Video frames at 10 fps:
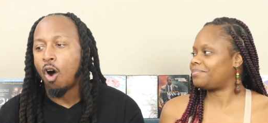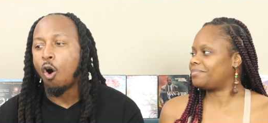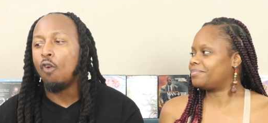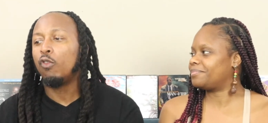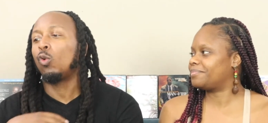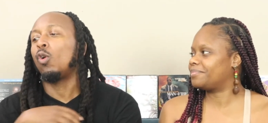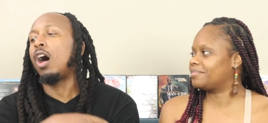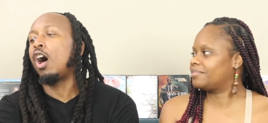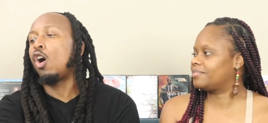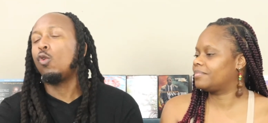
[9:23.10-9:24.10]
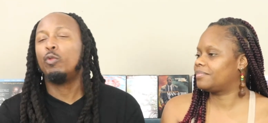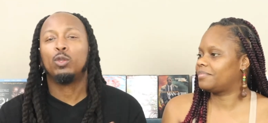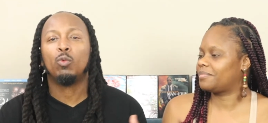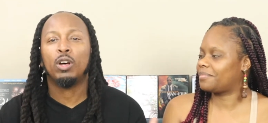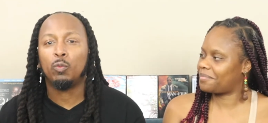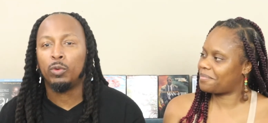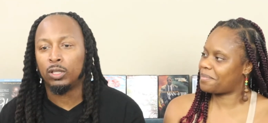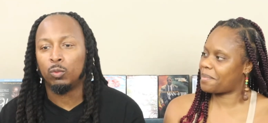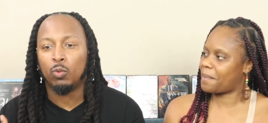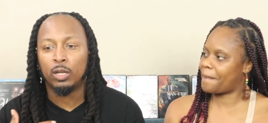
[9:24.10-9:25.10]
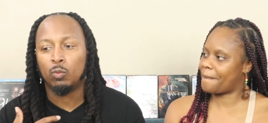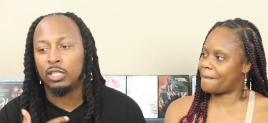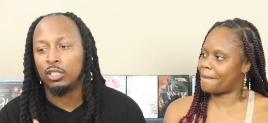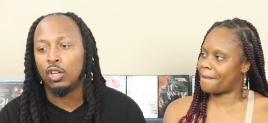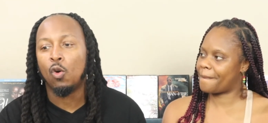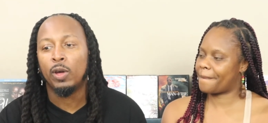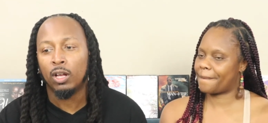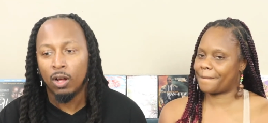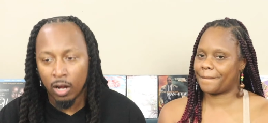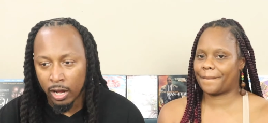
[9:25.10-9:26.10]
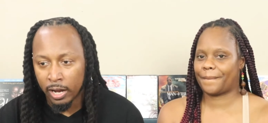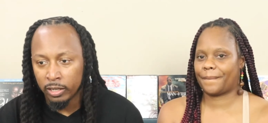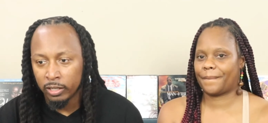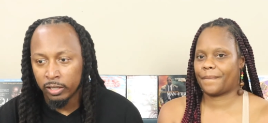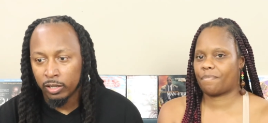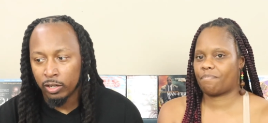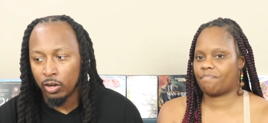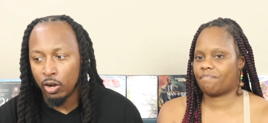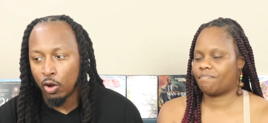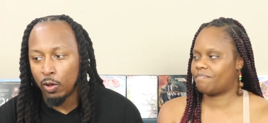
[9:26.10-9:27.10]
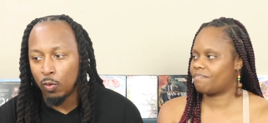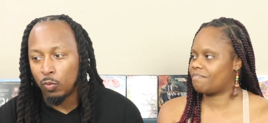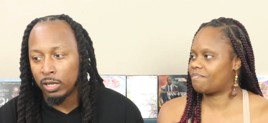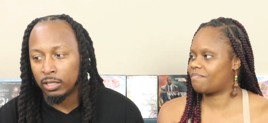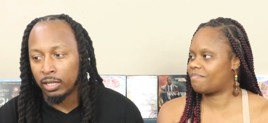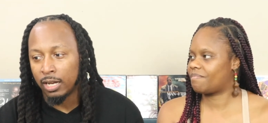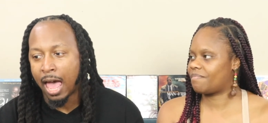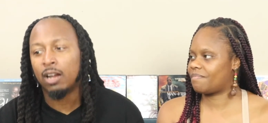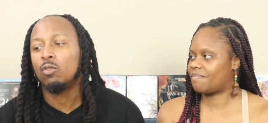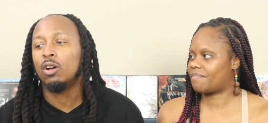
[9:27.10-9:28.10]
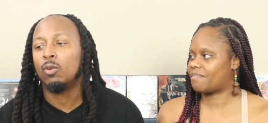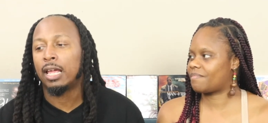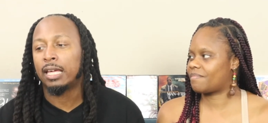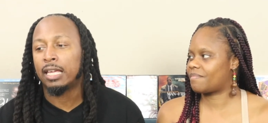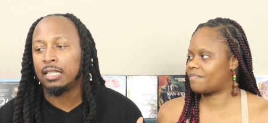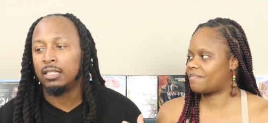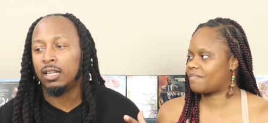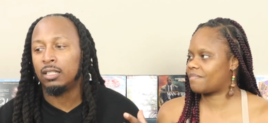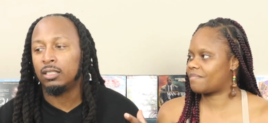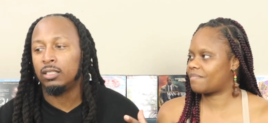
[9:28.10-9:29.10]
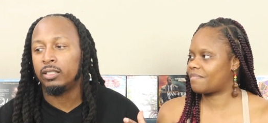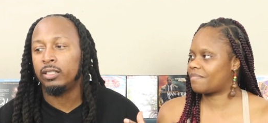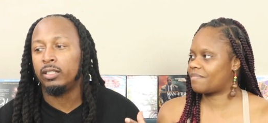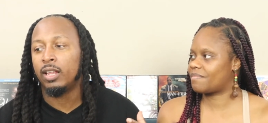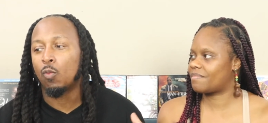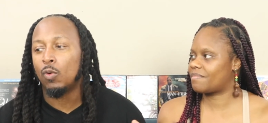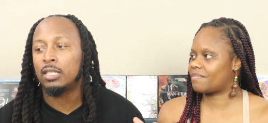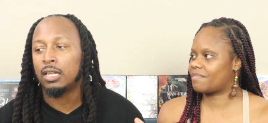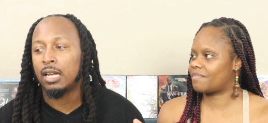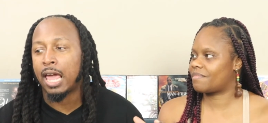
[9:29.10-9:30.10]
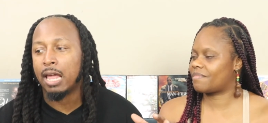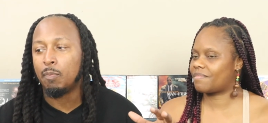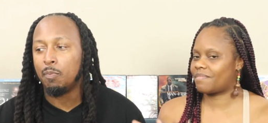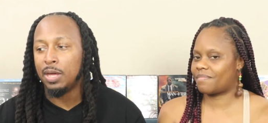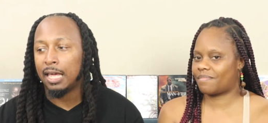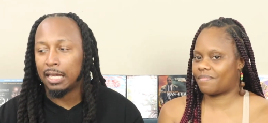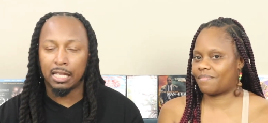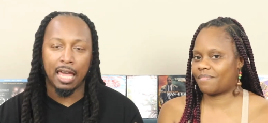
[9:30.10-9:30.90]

Speaker 1: overall with what with what was going on, you know, it wasn't. I don't know, like it. There wasn't a big